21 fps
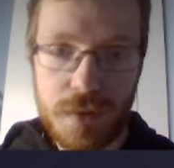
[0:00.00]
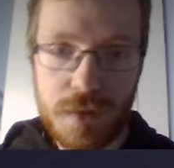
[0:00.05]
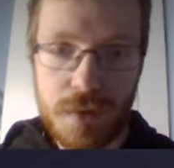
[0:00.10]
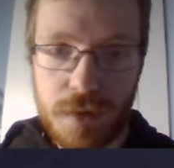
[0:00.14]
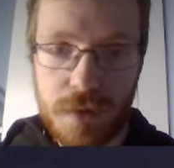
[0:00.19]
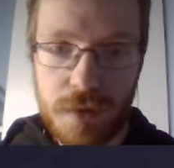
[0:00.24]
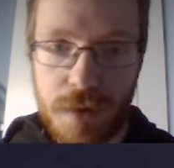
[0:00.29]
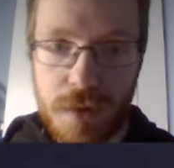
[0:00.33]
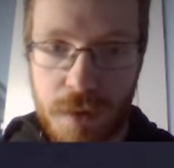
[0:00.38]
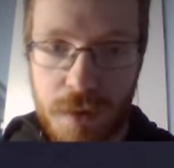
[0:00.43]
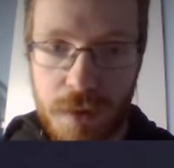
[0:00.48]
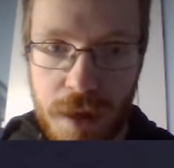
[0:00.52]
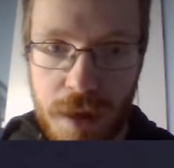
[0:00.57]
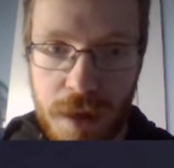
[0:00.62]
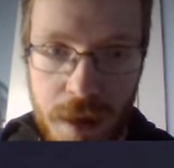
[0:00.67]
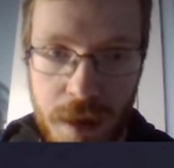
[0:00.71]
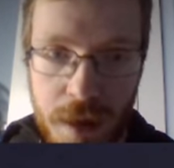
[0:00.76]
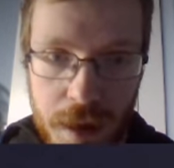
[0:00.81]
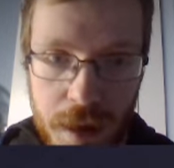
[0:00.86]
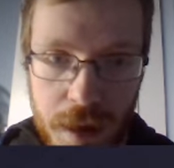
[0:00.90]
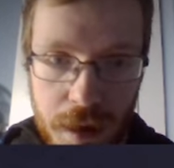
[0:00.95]
Okay,
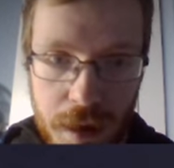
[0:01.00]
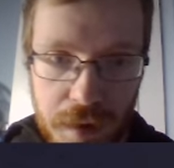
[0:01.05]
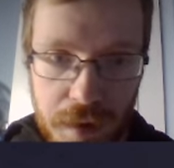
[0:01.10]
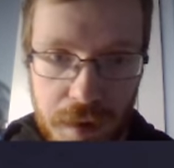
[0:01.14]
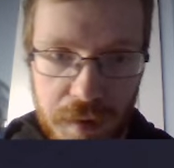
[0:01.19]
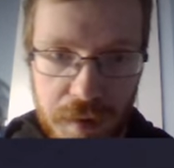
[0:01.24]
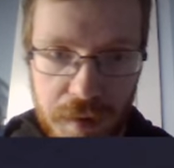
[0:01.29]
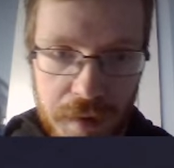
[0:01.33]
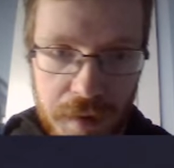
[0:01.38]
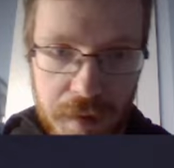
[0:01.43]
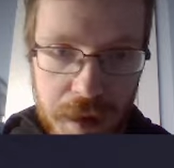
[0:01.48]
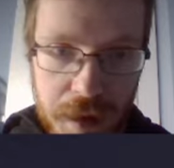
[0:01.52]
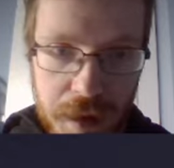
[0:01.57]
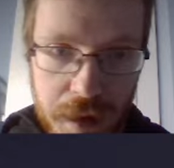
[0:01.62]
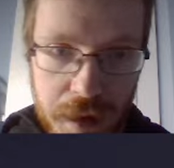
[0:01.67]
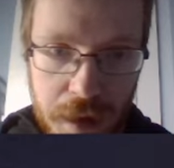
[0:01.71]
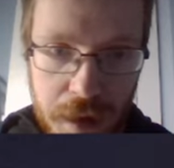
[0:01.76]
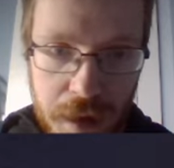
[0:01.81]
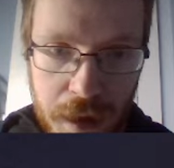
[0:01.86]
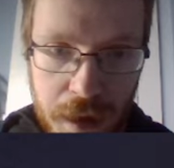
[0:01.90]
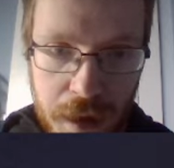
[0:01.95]
looks like
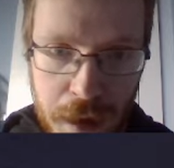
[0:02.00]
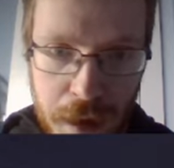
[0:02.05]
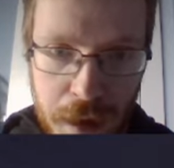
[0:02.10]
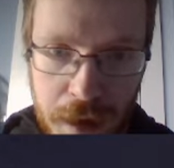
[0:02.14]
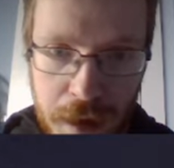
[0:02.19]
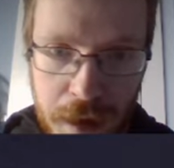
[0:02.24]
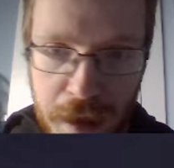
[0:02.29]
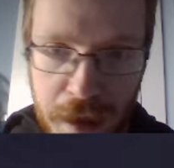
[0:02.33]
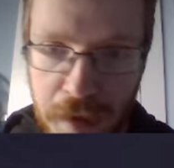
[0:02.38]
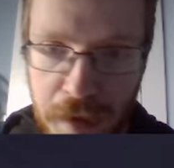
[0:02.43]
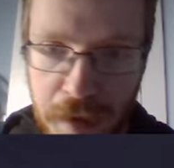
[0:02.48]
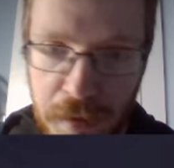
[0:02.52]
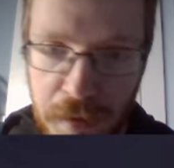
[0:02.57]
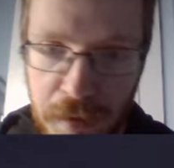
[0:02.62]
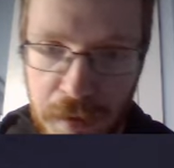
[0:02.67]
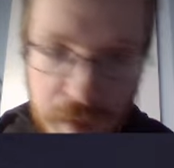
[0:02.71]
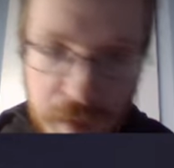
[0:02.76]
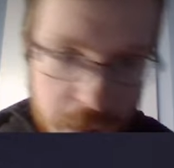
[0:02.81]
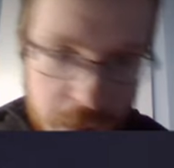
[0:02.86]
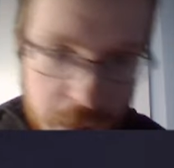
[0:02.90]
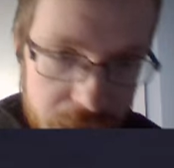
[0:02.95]
a Canada or
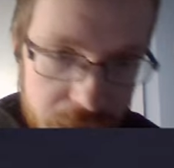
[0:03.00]
something.